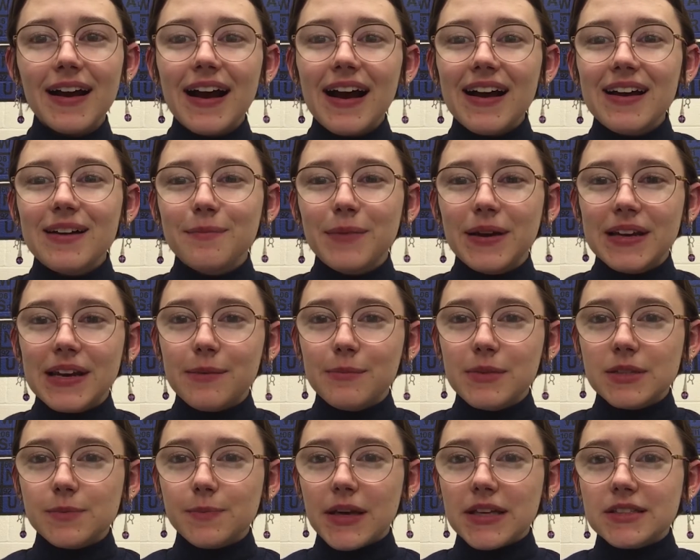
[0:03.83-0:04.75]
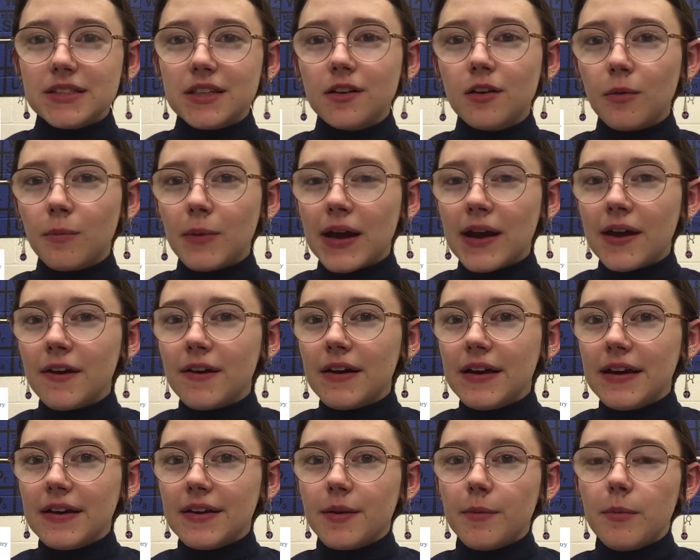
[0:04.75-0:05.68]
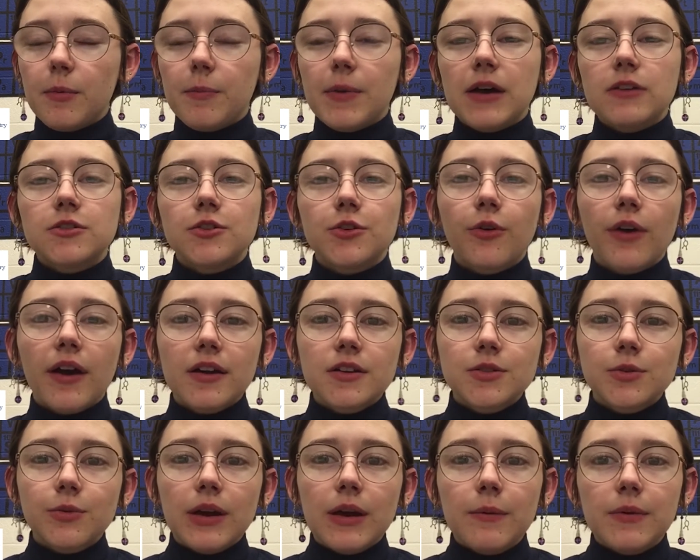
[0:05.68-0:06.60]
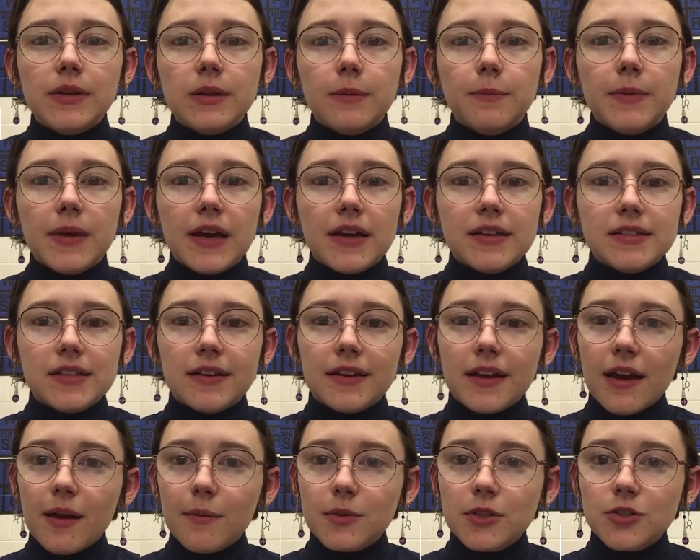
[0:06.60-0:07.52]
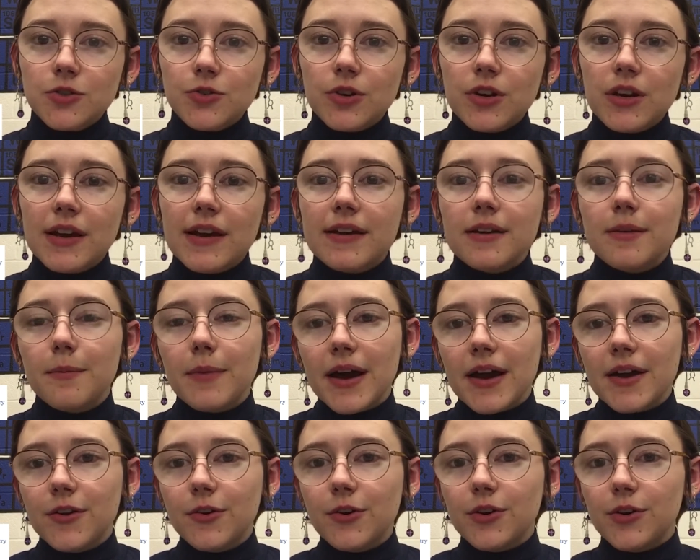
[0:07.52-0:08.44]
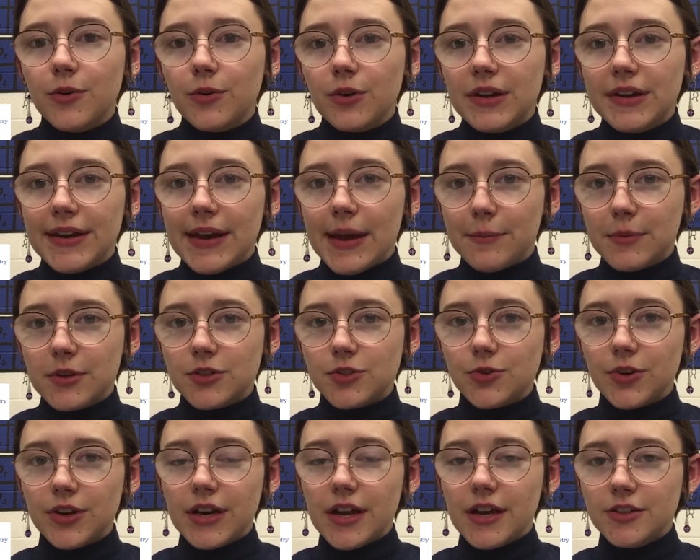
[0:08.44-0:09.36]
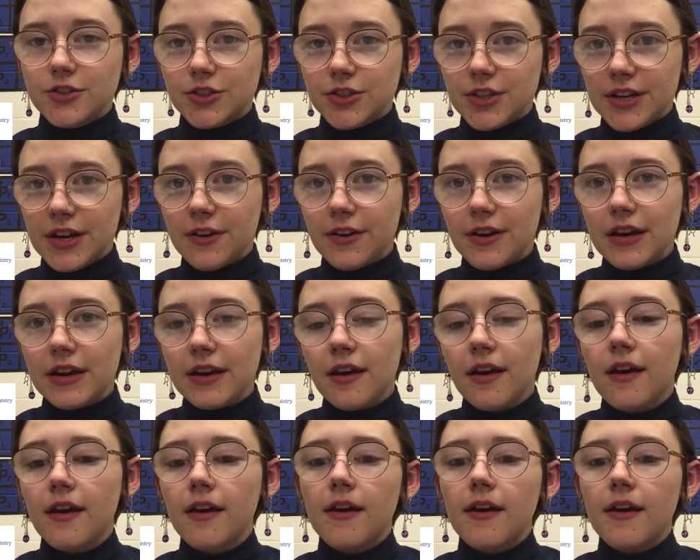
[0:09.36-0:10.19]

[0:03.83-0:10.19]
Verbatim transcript: Hi, my name is Beth Ziegelmeyer, and I'm about to graduate with a BS in chemistry and a minor in green chemistry and engineering.